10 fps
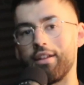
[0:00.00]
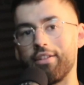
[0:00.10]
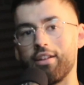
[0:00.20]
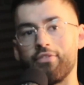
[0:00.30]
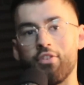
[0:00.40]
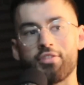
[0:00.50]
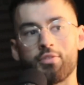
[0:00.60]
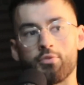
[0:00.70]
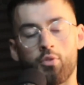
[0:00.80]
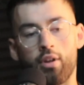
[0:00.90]
think at first
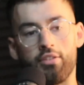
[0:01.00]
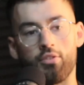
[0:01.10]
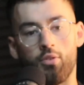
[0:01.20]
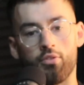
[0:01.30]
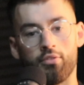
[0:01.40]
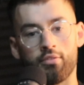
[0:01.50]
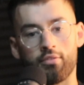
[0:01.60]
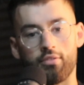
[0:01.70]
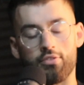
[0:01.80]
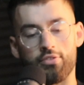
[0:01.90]
it was quite daunting
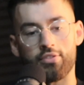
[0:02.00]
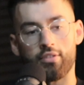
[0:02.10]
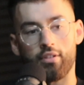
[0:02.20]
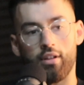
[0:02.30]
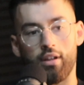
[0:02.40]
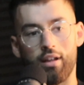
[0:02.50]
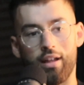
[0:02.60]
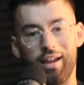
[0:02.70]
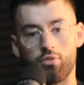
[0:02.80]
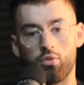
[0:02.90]
because
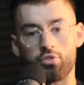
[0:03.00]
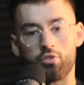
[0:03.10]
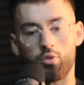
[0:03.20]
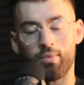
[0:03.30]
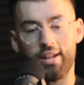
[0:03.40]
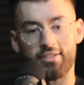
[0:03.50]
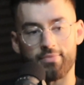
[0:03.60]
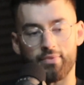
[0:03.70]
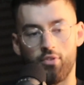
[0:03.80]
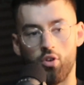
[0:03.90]
I coached group classes
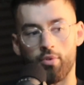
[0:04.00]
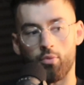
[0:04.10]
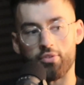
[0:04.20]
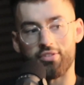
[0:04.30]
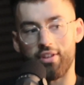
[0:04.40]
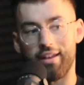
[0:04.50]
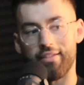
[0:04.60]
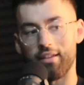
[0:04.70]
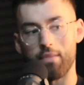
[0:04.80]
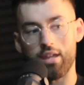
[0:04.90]
before, but it wasn't
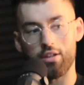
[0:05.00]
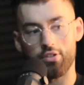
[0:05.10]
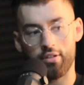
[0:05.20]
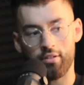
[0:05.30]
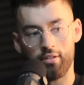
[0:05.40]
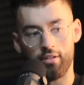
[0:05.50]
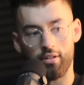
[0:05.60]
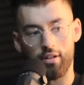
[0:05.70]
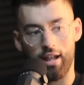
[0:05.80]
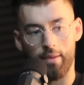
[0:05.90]
anything major.
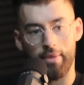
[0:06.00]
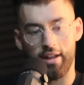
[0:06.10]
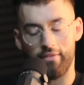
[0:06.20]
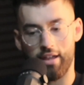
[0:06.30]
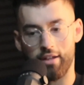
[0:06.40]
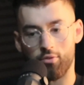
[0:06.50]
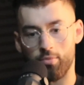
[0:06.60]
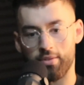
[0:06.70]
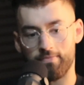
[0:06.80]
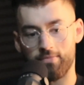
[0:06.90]
Like I might have like a
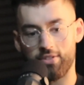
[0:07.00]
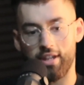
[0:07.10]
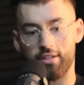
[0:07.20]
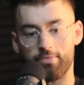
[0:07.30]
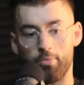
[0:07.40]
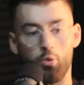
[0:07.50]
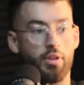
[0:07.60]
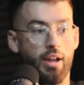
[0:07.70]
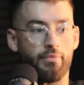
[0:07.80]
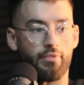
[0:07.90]
group of 6 boot
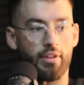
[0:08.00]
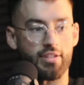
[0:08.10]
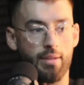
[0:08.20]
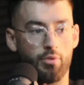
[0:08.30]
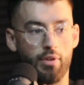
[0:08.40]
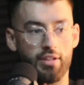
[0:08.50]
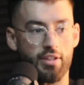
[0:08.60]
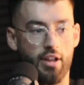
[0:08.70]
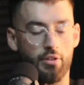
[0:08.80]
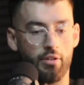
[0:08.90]
camp, for example, where I
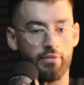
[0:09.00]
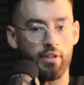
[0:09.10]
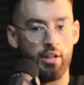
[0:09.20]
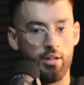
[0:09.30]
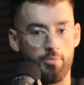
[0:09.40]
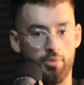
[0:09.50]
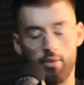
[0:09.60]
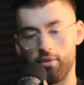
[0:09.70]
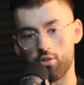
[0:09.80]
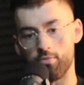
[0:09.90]
started off. But
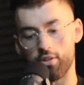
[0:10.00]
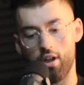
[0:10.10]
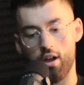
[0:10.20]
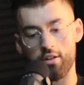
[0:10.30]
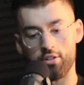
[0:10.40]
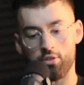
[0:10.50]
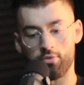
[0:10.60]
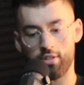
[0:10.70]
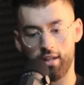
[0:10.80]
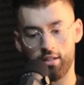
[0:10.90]
then when it come to carnage, it
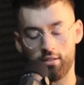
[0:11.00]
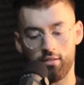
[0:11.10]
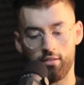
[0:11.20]
was like